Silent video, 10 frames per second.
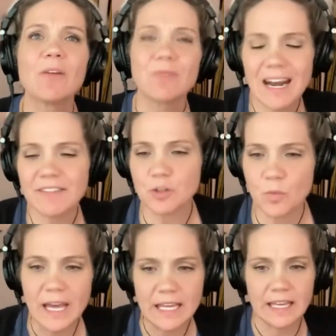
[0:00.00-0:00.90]
right after
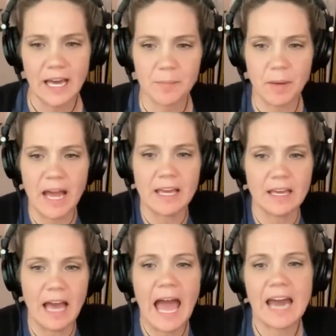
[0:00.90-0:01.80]
waking up i
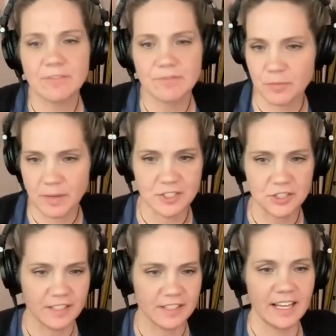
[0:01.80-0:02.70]
had
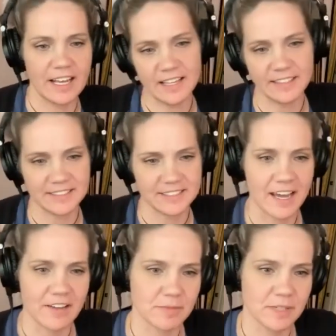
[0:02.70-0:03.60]
information that aliens
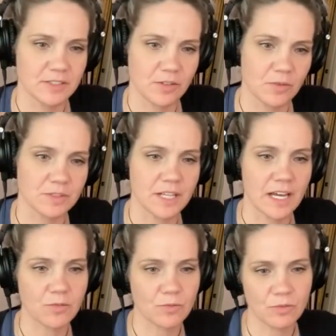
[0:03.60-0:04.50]
gave me so it was like